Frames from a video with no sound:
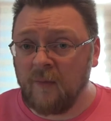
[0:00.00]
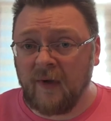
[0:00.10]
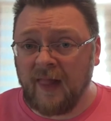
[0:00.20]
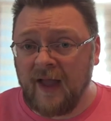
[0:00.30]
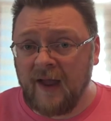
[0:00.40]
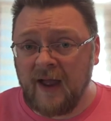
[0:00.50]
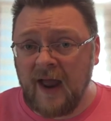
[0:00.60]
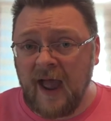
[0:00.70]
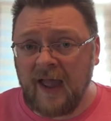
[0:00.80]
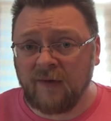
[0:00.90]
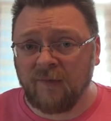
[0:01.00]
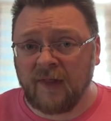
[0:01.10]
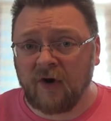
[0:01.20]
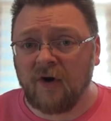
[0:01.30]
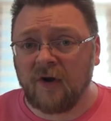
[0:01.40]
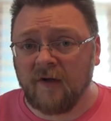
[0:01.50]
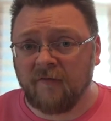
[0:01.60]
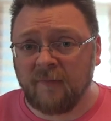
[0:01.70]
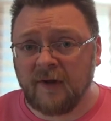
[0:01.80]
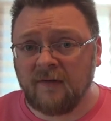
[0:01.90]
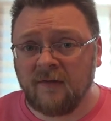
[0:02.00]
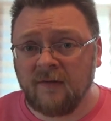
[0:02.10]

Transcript: well, I hadn't really heard of, but